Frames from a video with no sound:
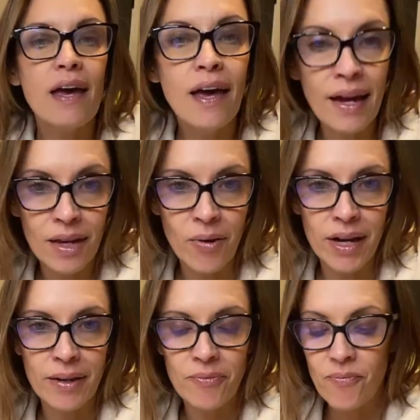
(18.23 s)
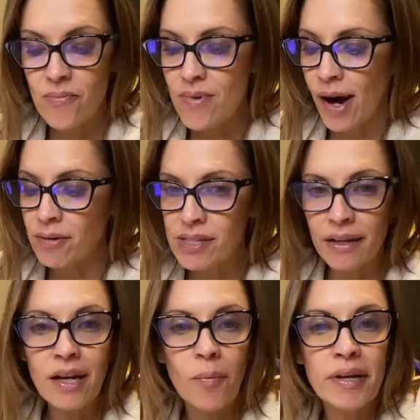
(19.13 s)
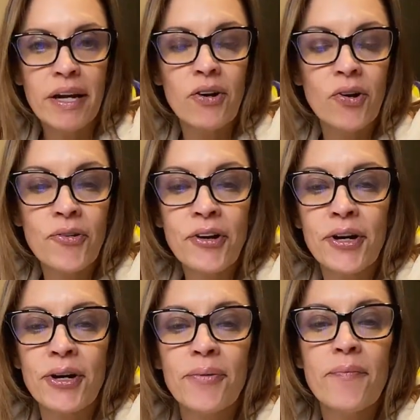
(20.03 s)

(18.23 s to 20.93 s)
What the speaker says: Anyway, I was going to come on here earlier,